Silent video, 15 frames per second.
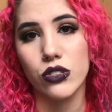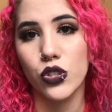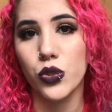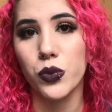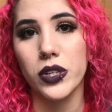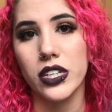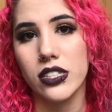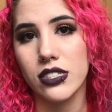
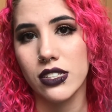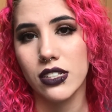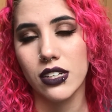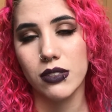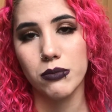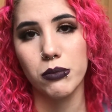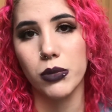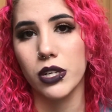2 weeks and
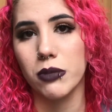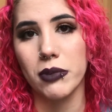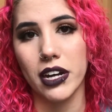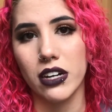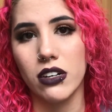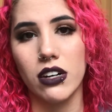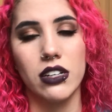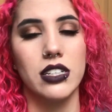then put it
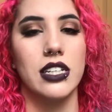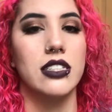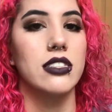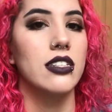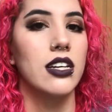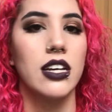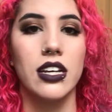back on and